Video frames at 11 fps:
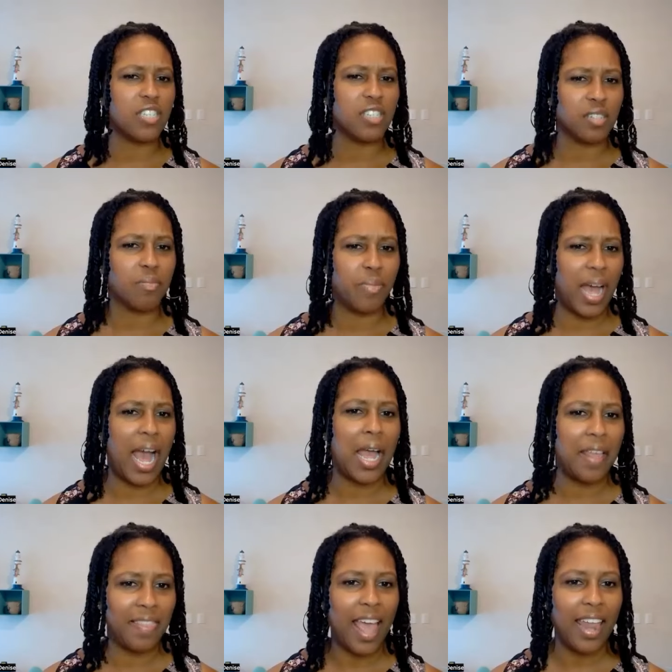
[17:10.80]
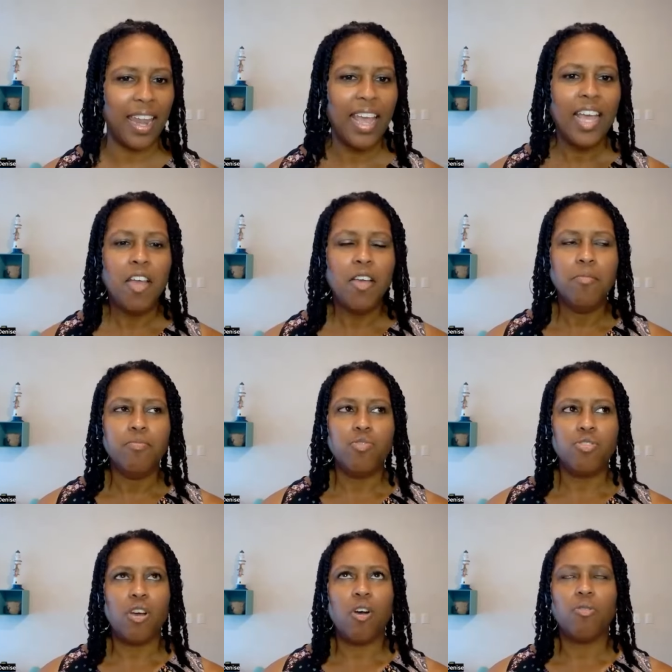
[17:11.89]
system behind that yeah
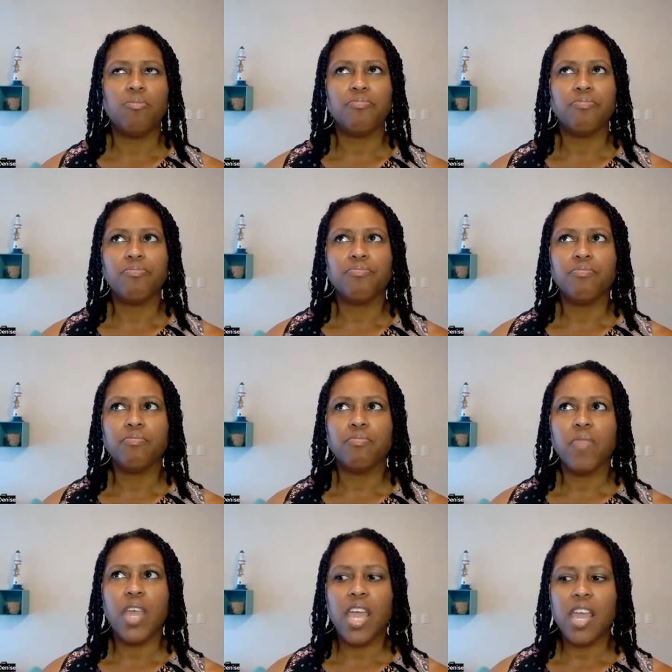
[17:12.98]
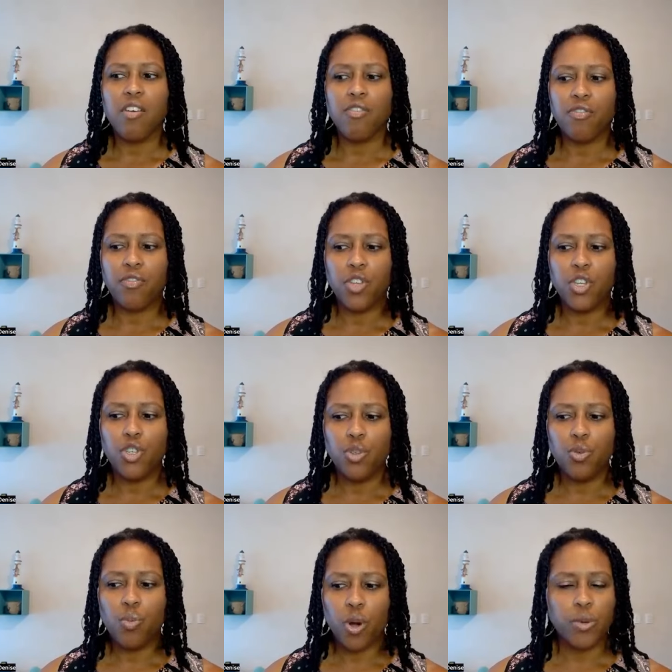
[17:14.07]
so if
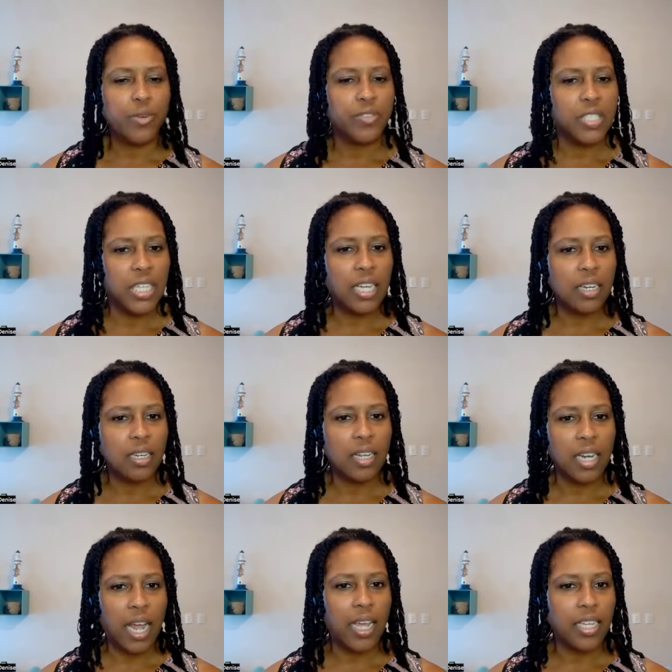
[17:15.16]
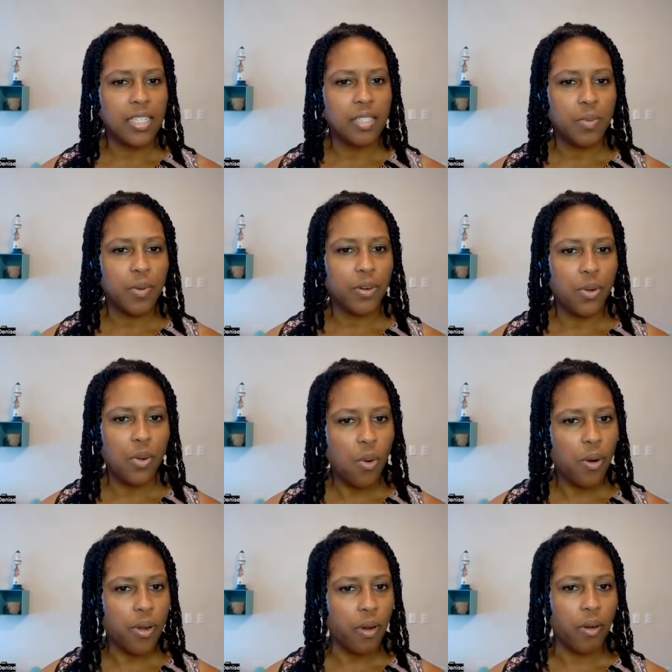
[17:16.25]
you work with 10 clients per
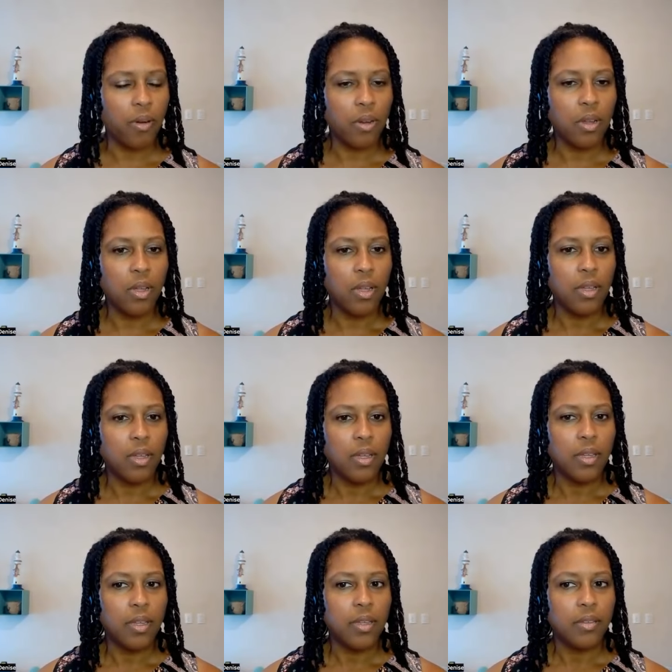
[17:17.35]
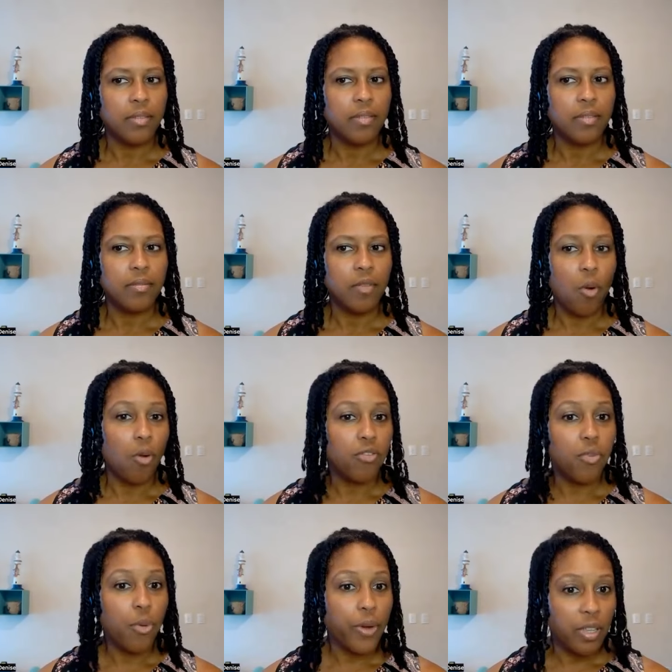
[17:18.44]
quarter or
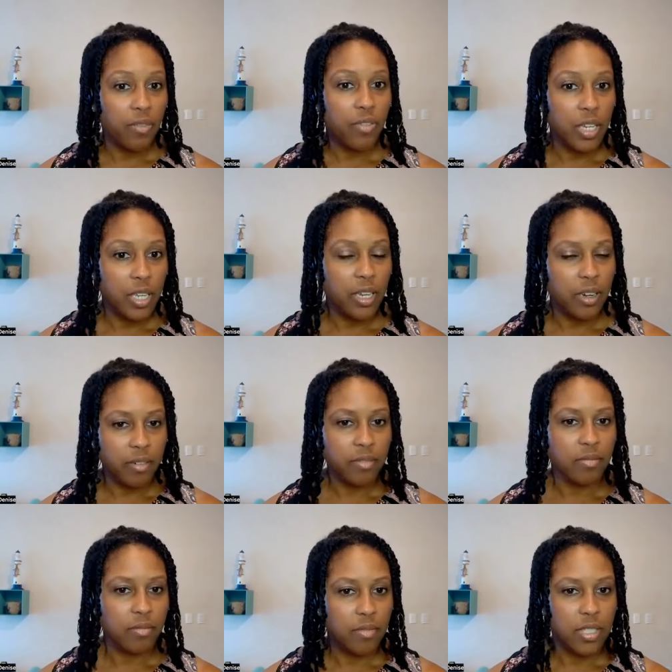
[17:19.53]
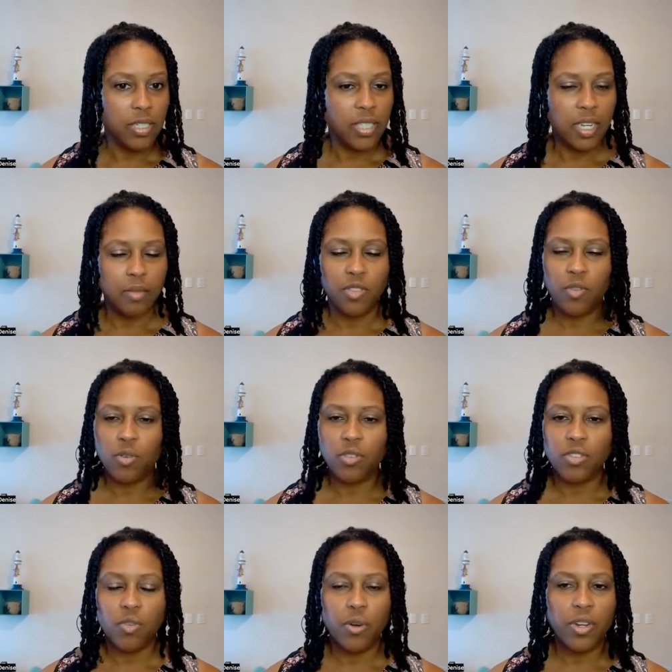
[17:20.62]
40 for the year, 10 mm-hmm. times four
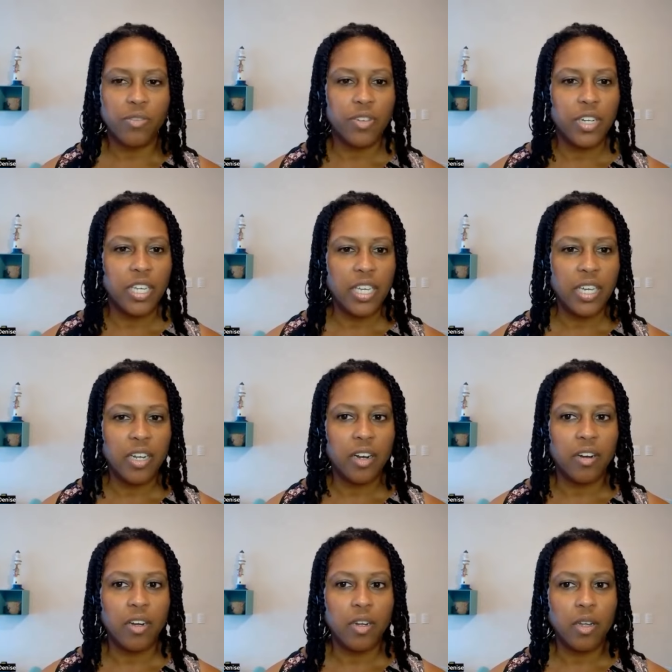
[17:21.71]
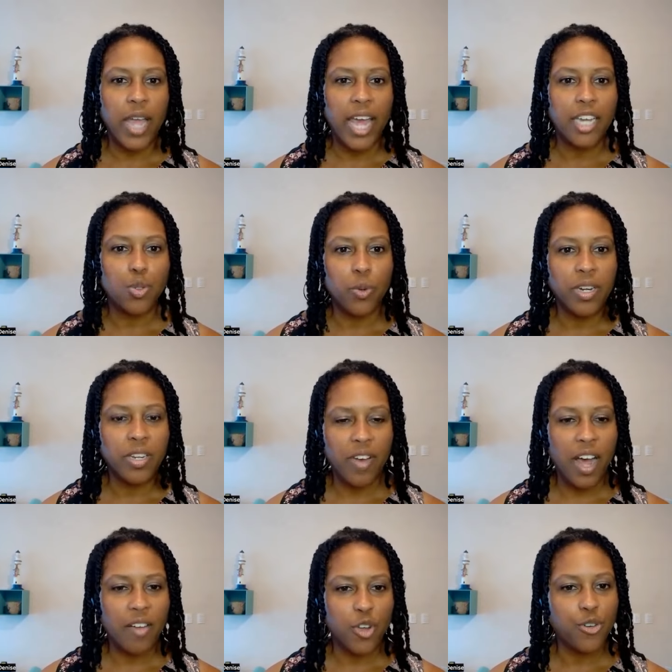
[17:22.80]
is 40 for the year at
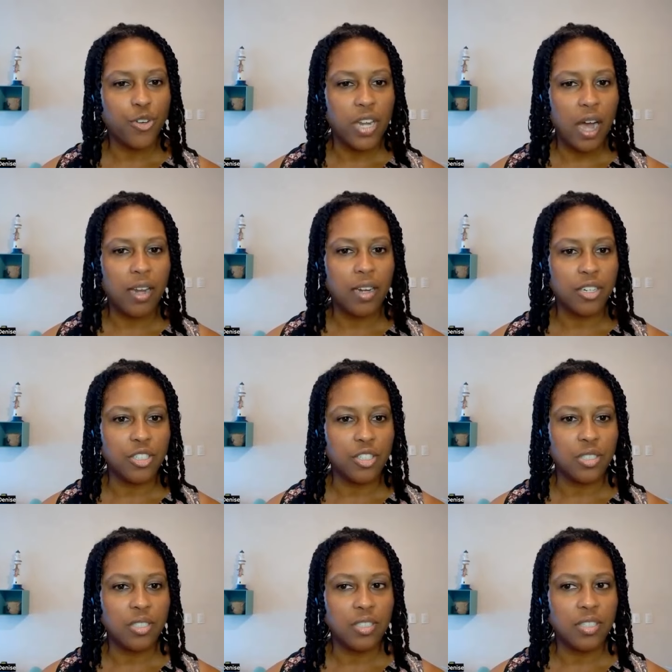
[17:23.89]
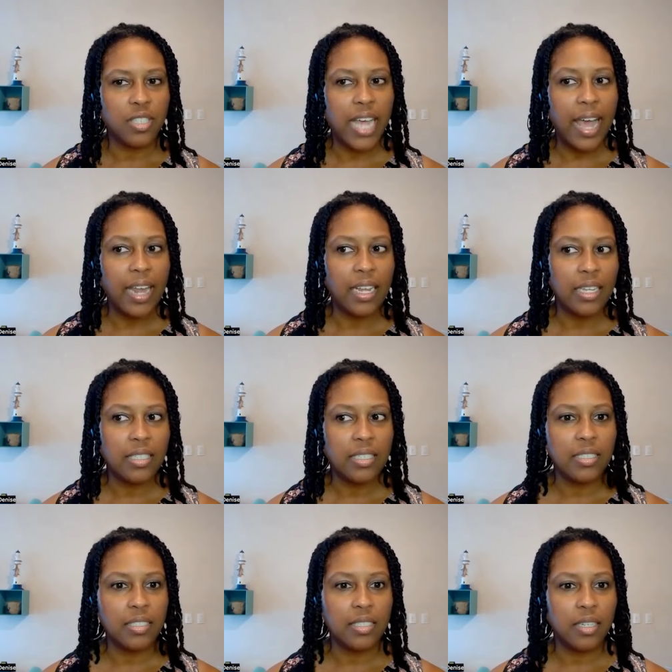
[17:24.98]
$2,500, that
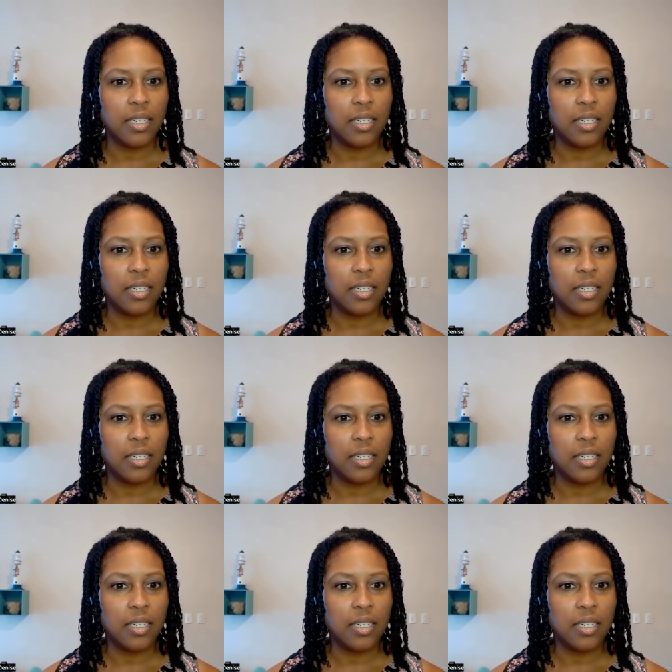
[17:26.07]
is,